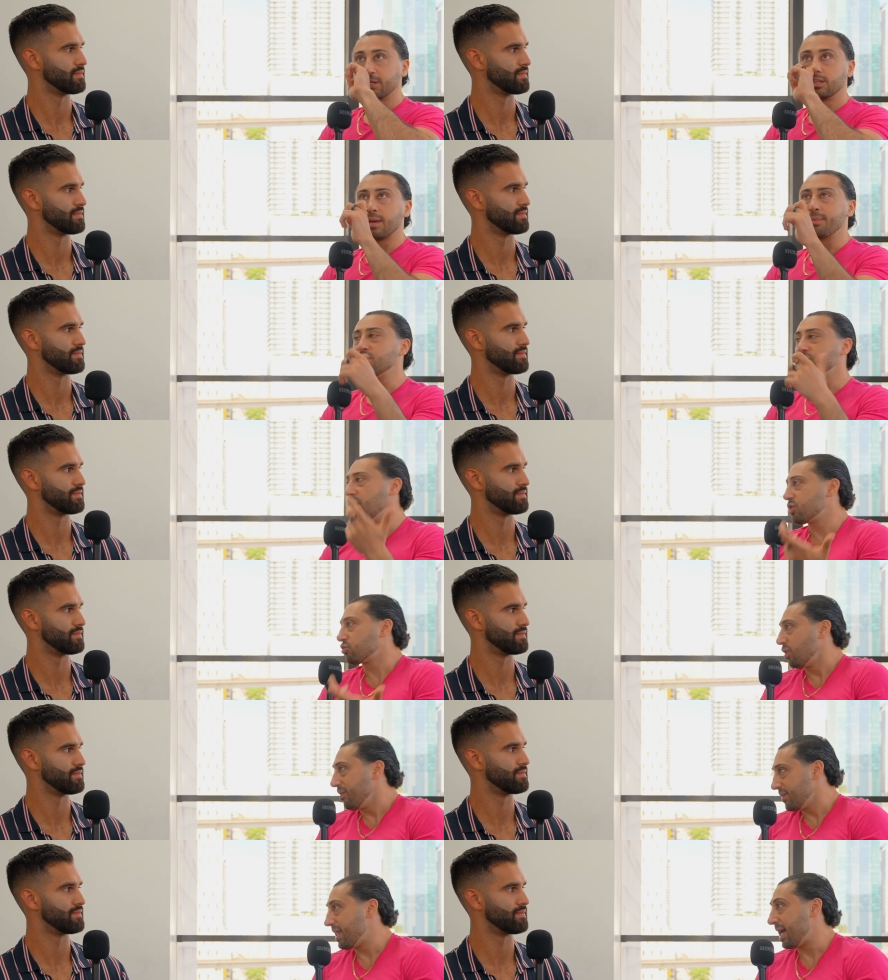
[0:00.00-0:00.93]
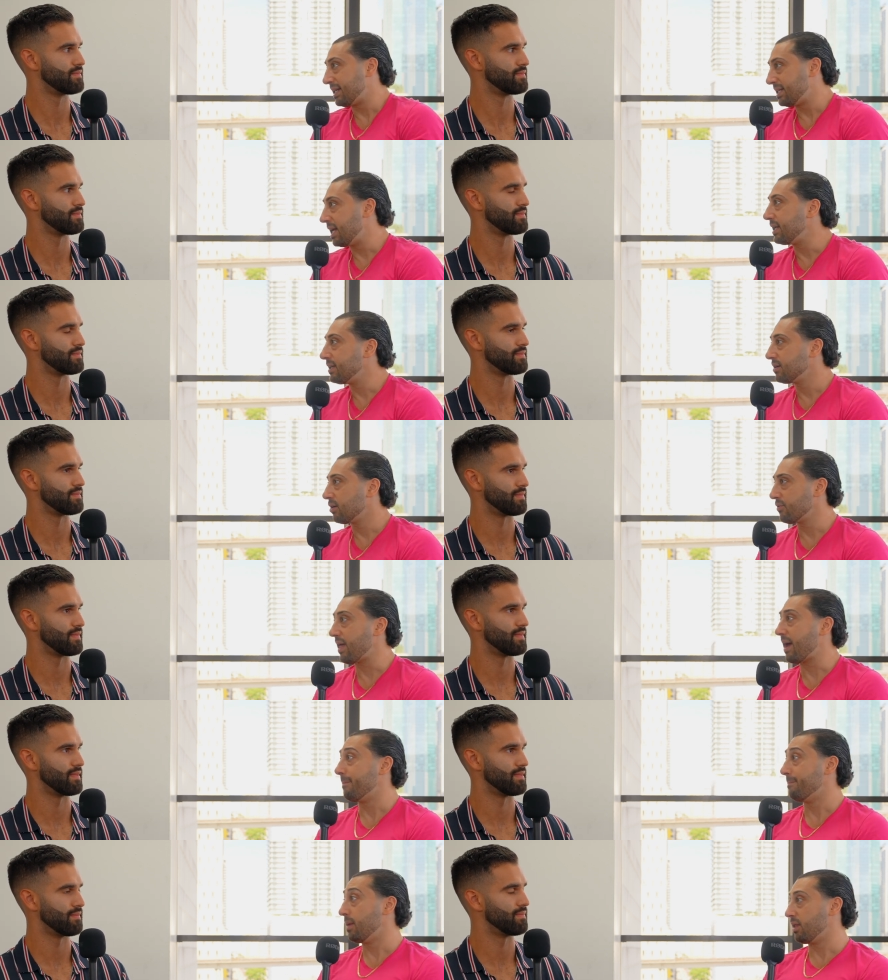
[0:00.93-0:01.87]
Speaker 1: That means you're not driven that day or
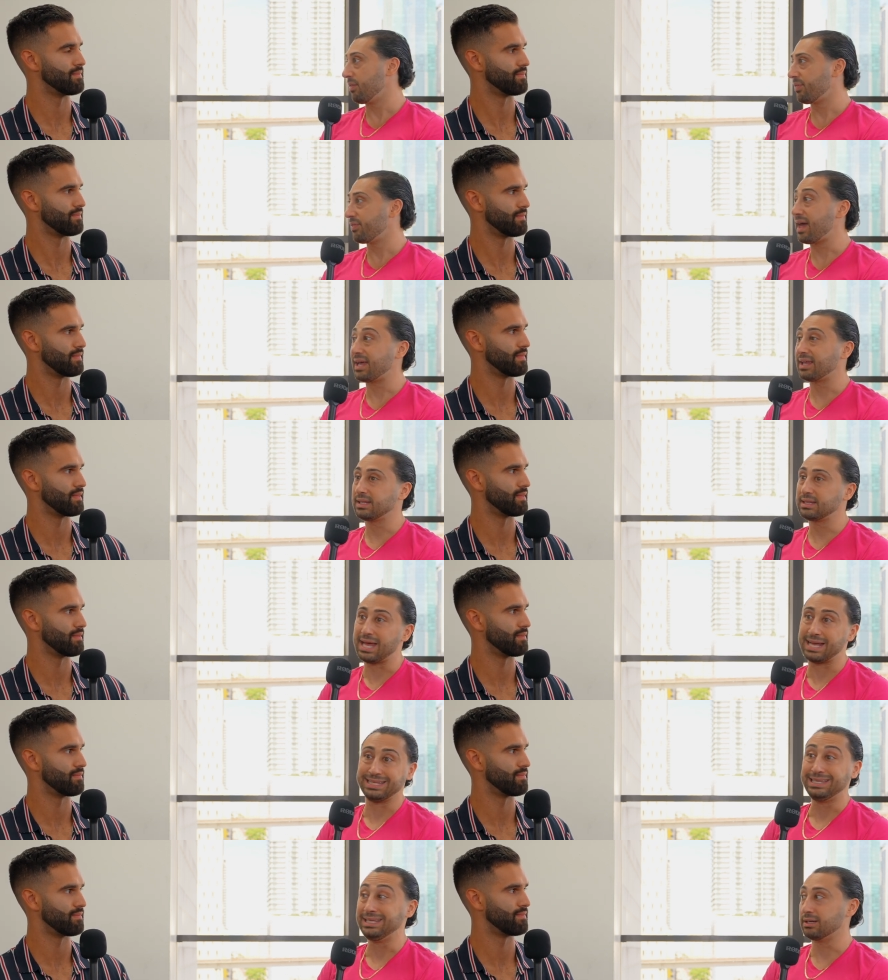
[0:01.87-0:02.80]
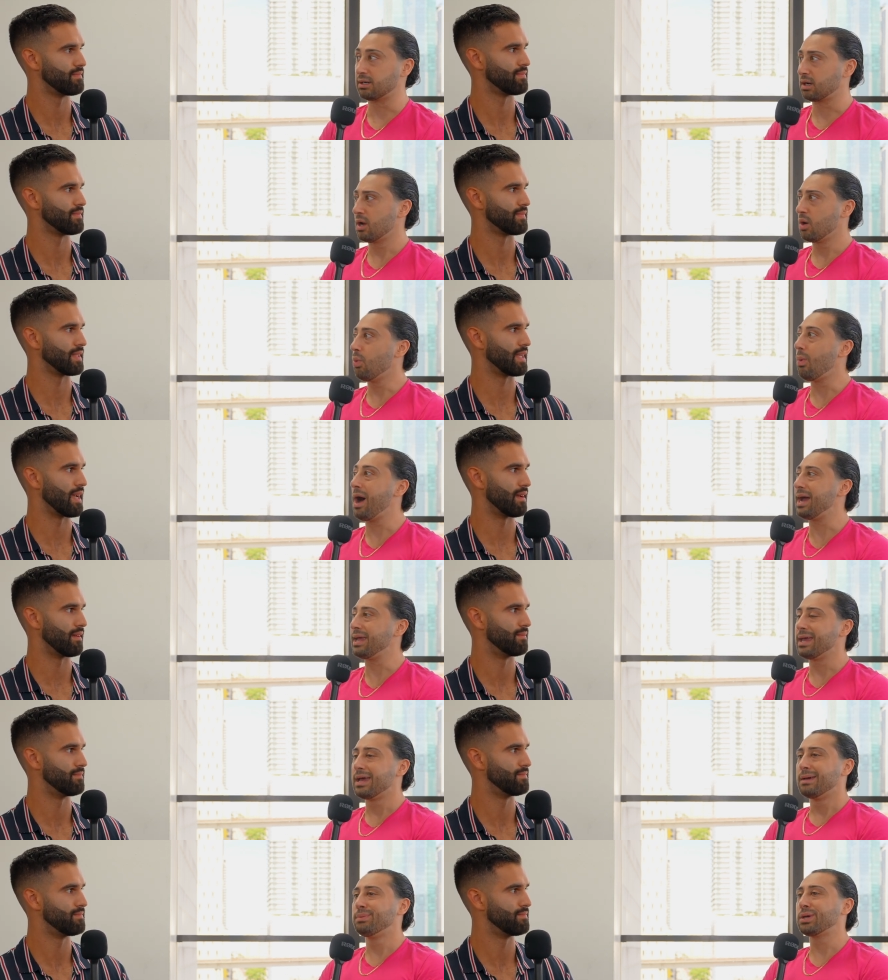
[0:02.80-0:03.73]
that month, that that year. Why?
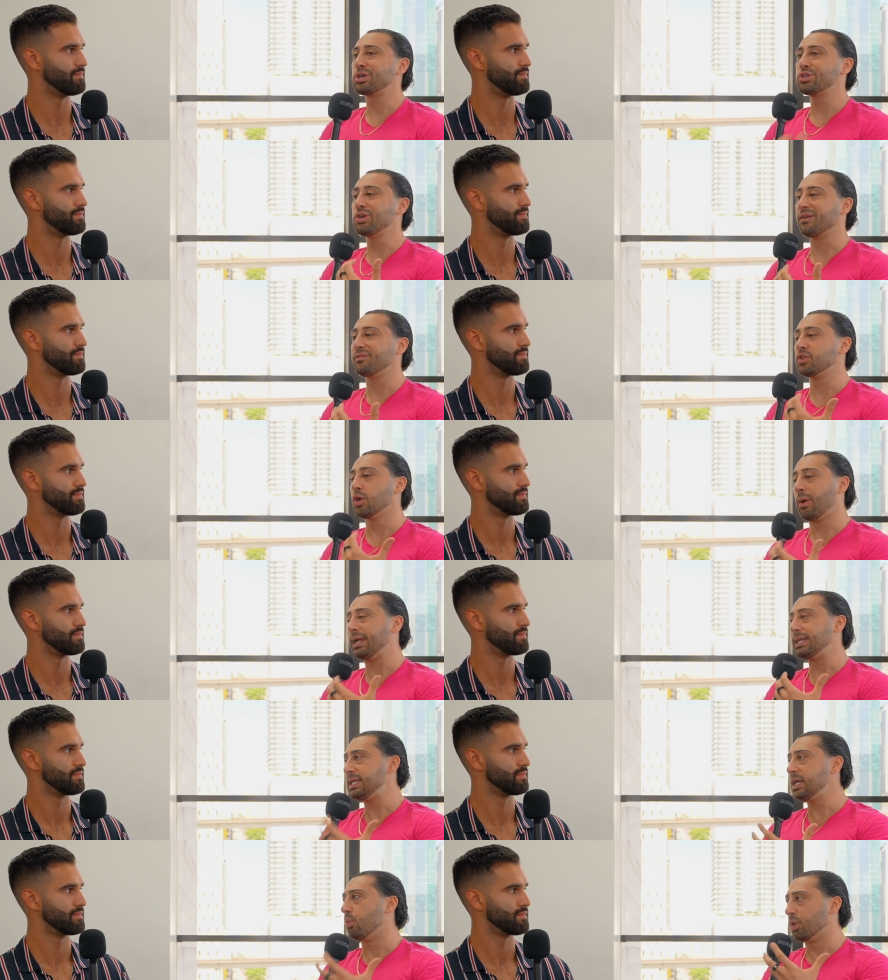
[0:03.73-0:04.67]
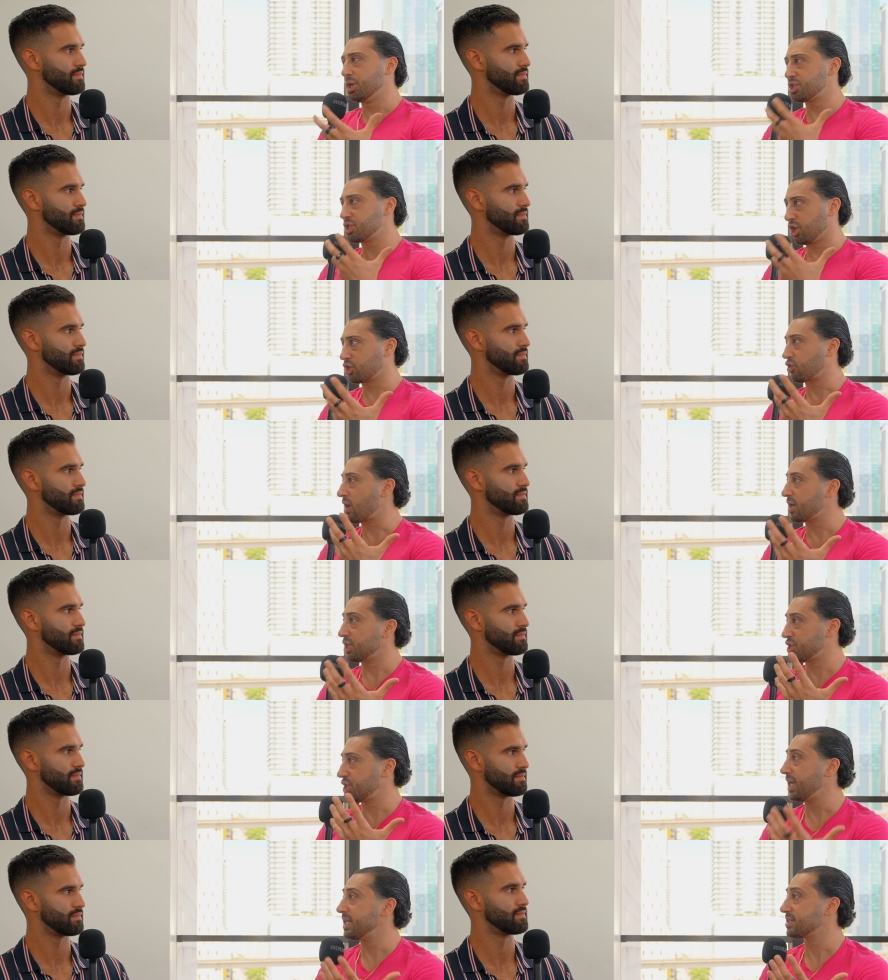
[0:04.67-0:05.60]
Because you have no idea what it is you're trying to
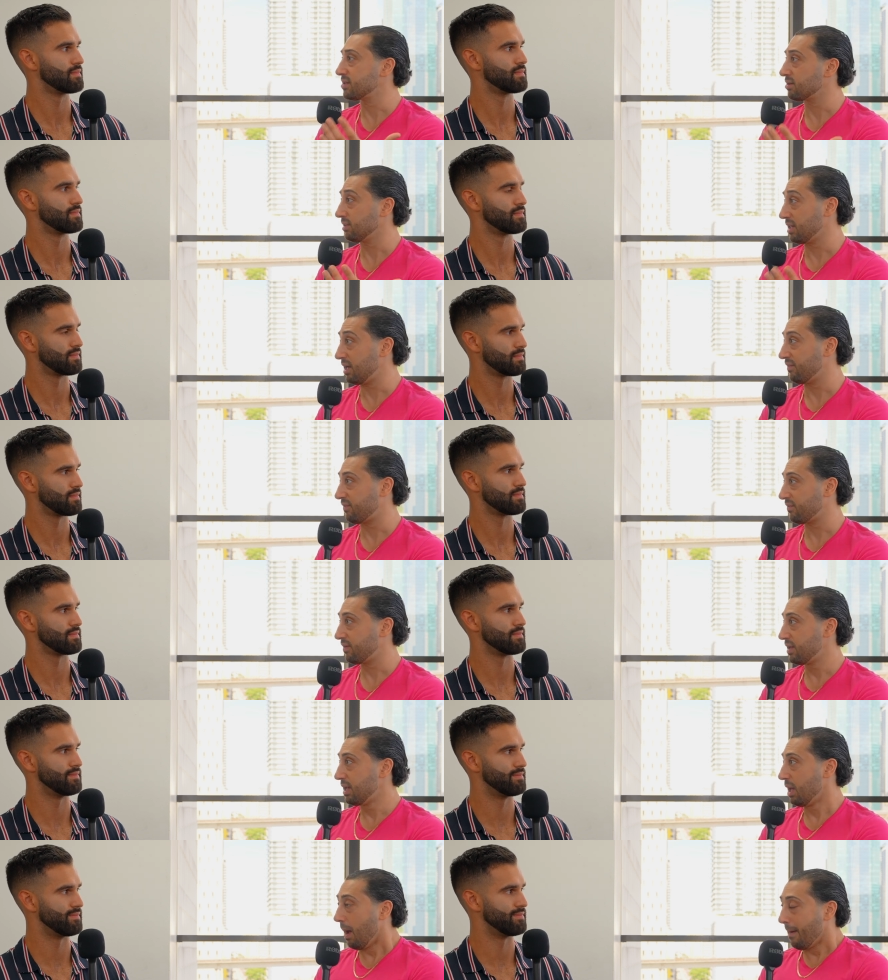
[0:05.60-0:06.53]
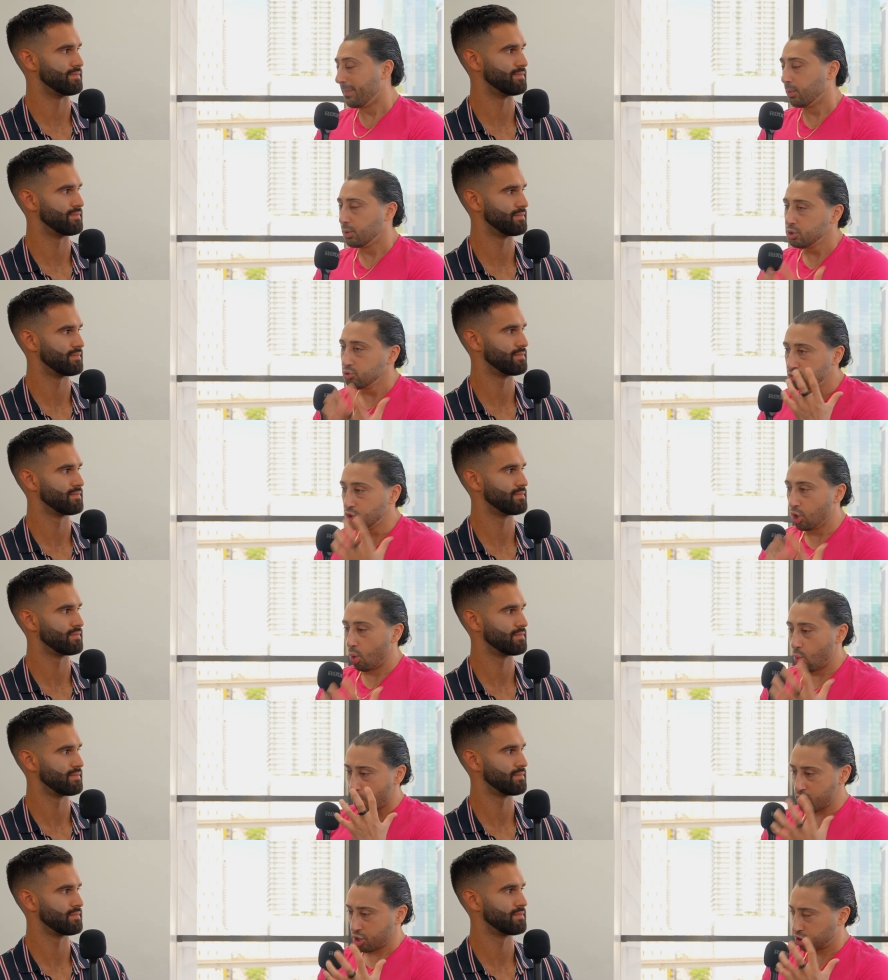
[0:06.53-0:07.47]
chase in your life. Mm. But when you know
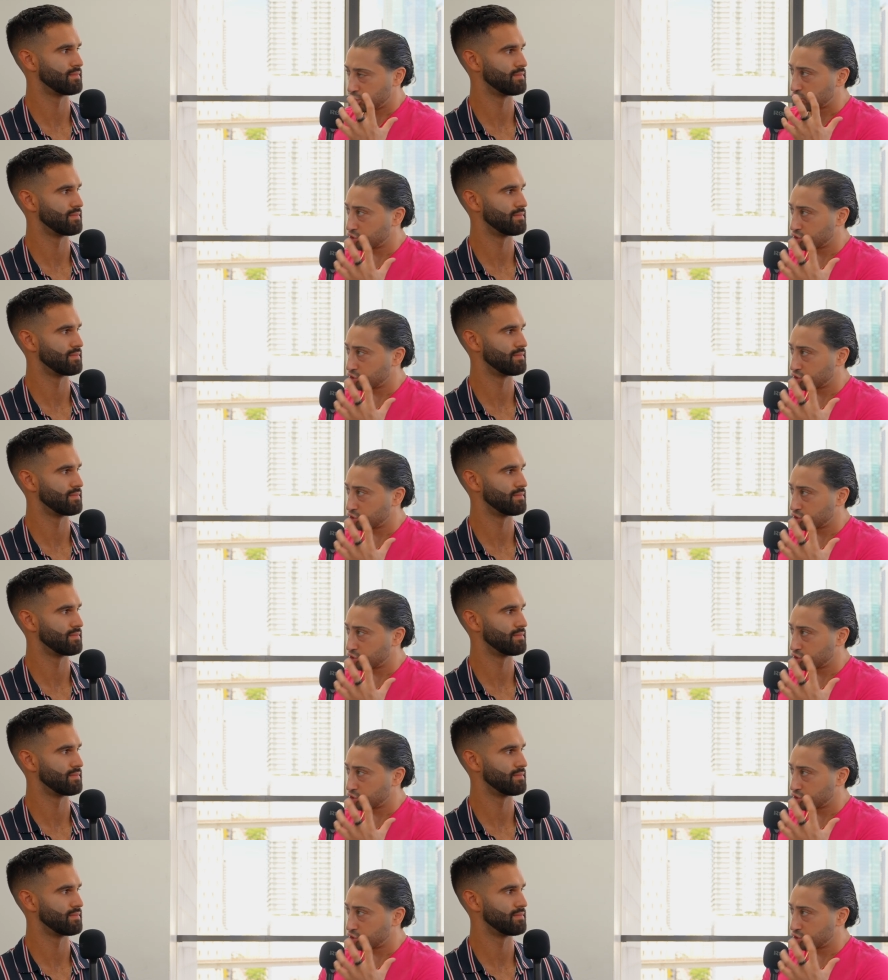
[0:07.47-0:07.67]
what your